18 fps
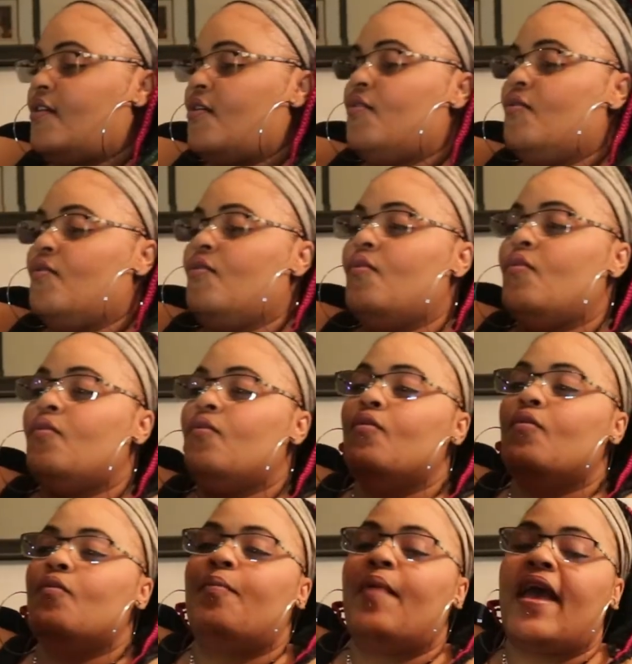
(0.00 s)

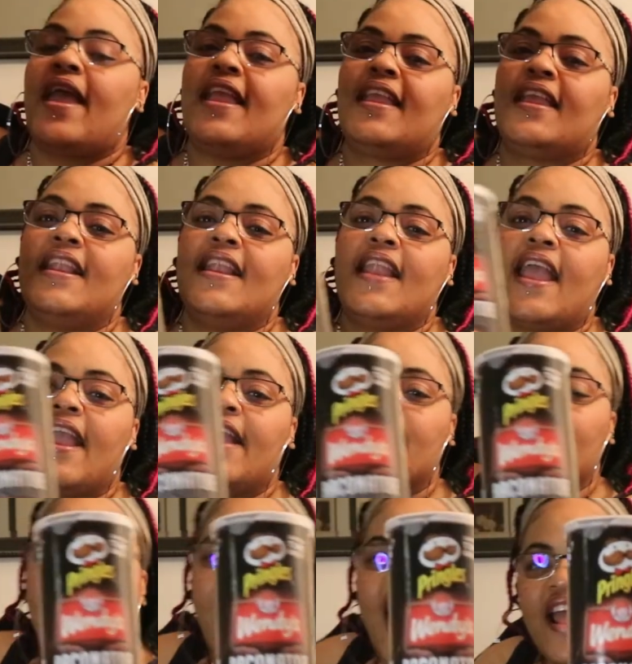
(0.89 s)
Ooh,
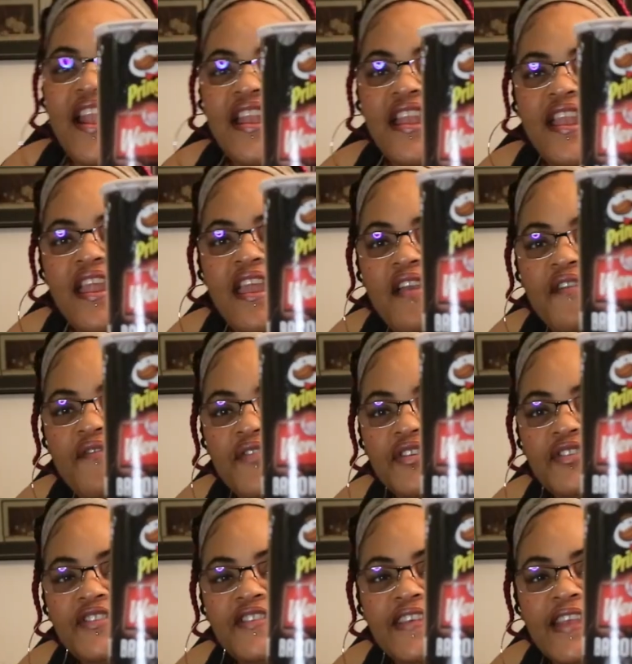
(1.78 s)
Baconator. I
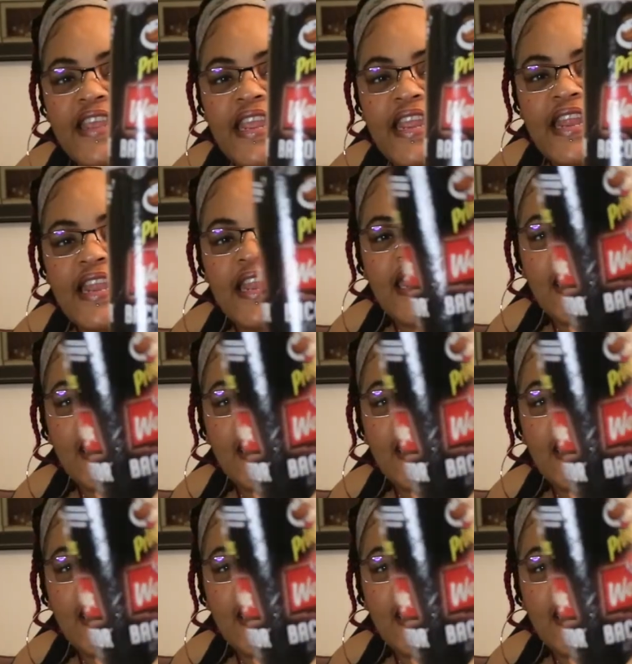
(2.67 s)
never seen